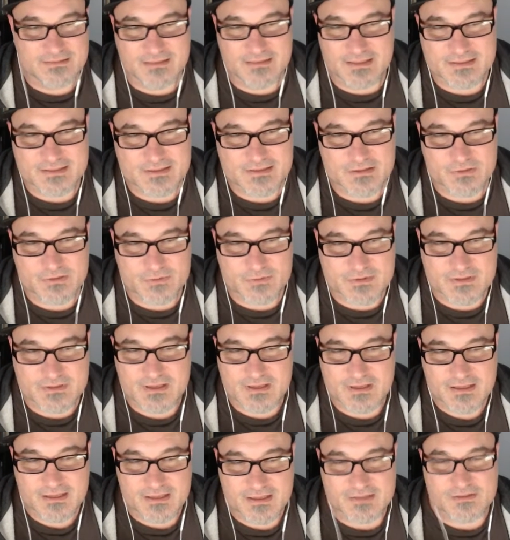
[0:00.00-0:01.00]
listen to his
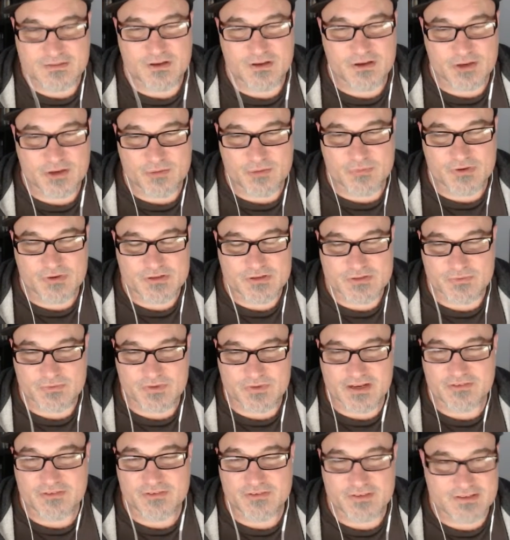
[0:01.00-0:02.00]
audiobooks or
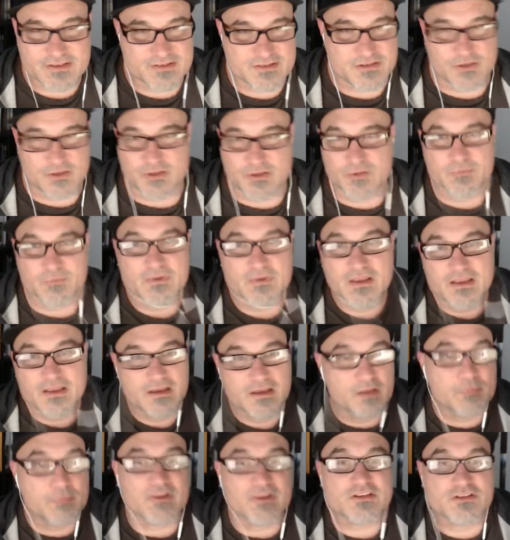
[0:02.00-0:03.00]
whatever, this is a good
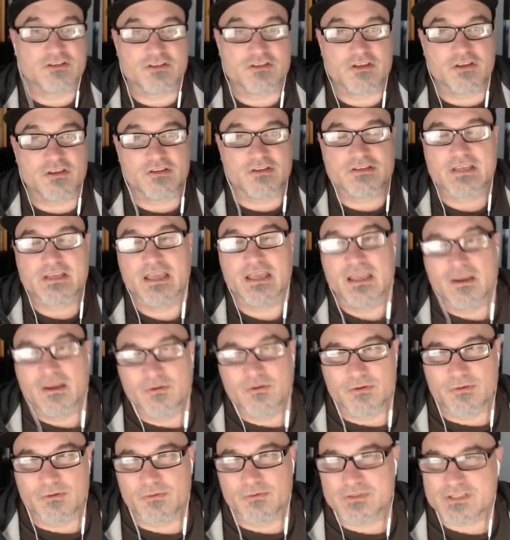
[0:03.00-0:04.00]
place. You just go there and say,
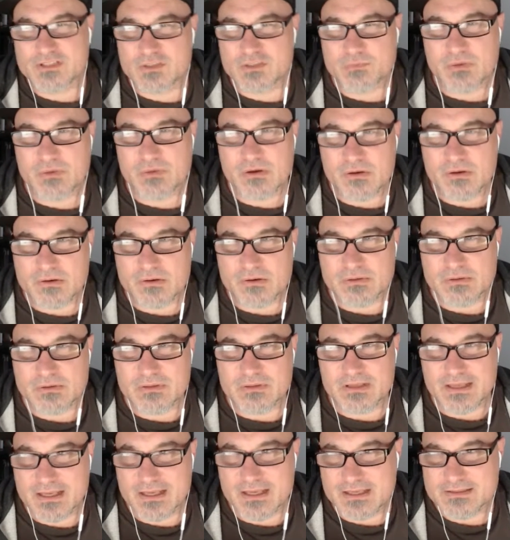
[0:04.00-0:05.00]
well, what's this Paul
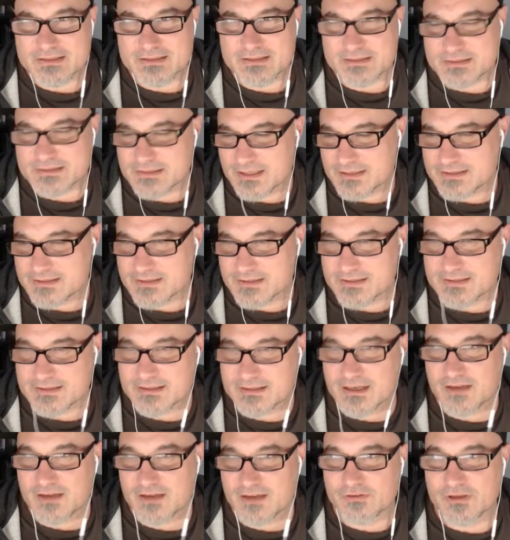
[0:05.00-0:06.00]
Cooley has his
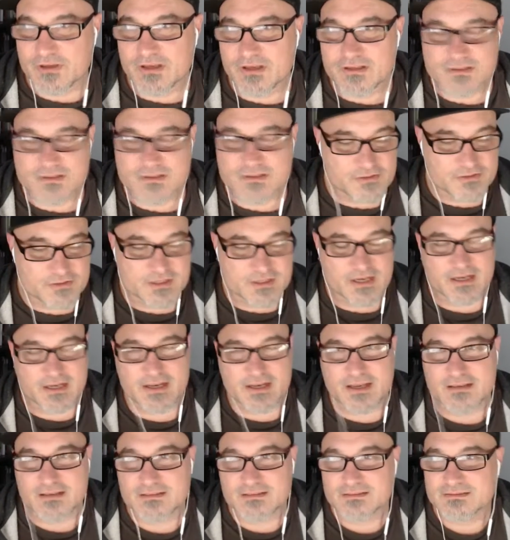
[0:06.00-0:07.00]
stuff? You can just go check
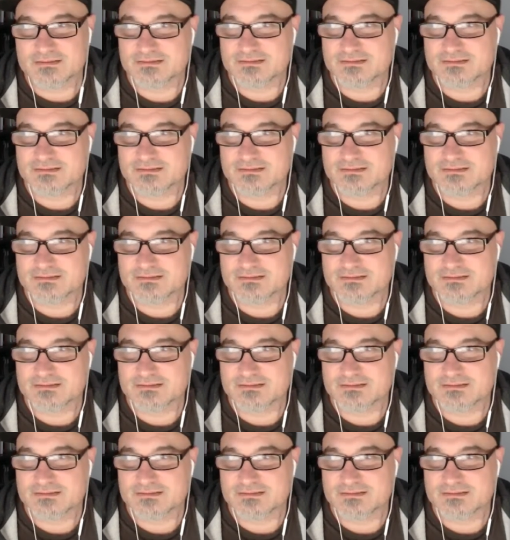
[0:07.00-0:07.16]
it out.